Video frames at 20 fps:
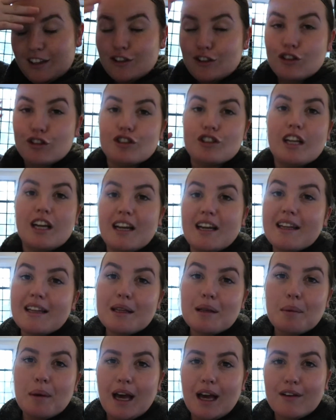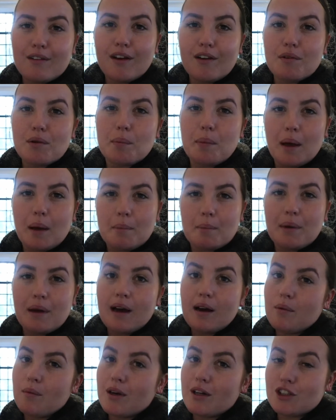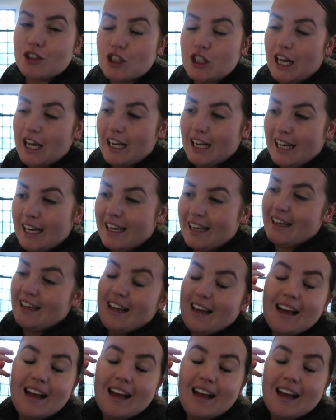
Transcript: just chilling in the bath, have a pamper, watch telly,